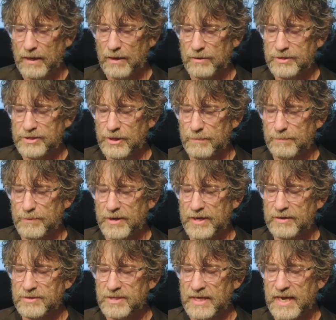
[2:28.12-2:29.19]
Long John
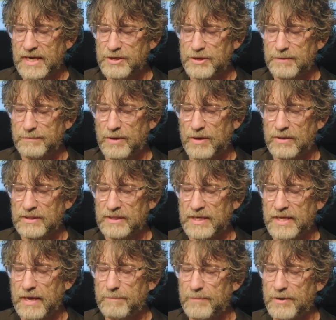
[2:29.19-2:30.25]
produced an ancient pot.
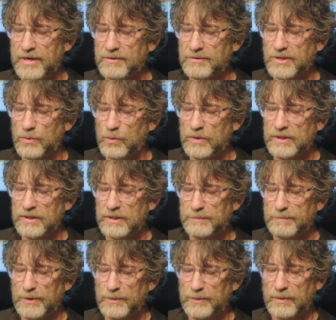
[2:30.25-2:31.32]
He then produced a wooden
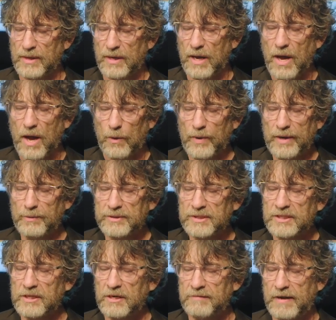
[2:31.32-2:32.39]
spoon. We will
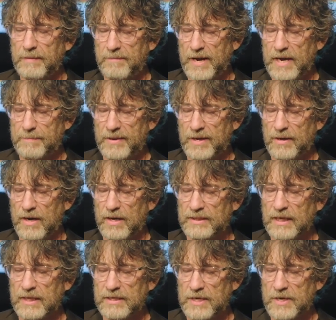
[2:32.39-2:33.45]
serve it piping
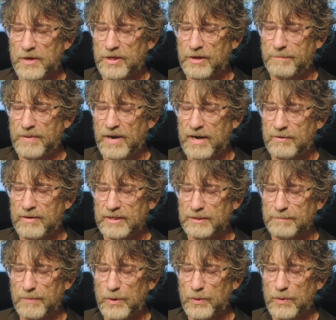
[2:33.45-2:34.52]
hot underneath a
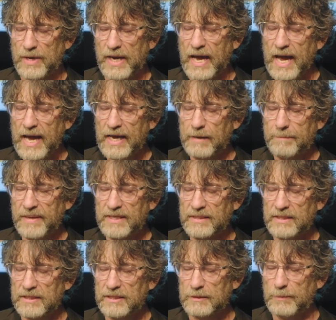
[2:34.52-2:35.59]
pirate's moon. He
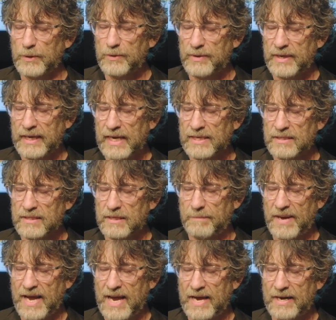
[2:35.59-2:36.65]
beat his spoon against the
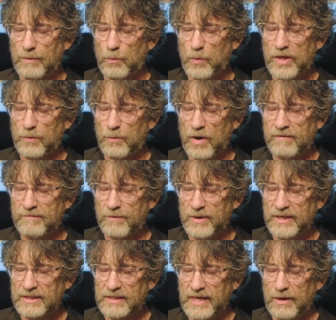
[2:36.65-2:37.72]
pan, and with one
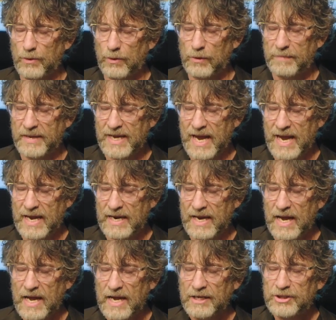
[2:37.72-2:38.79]
voice they all
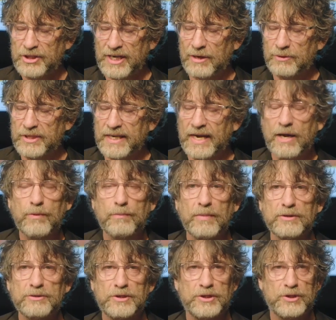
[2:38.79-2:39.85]
began, shouting out
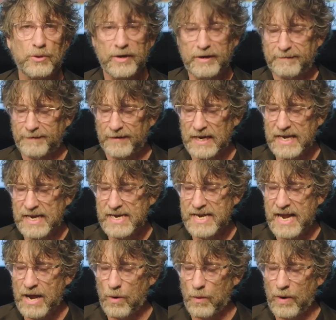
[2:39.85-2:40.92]
most joyfully,
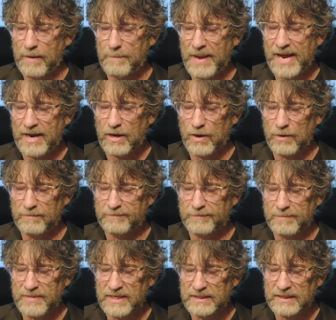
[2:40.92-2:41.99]
Now we're back home
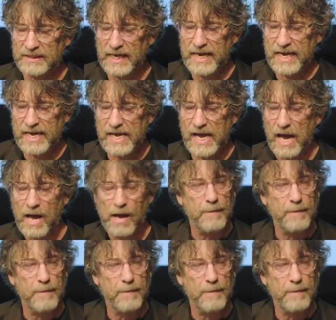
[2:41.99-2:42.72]
from the sea.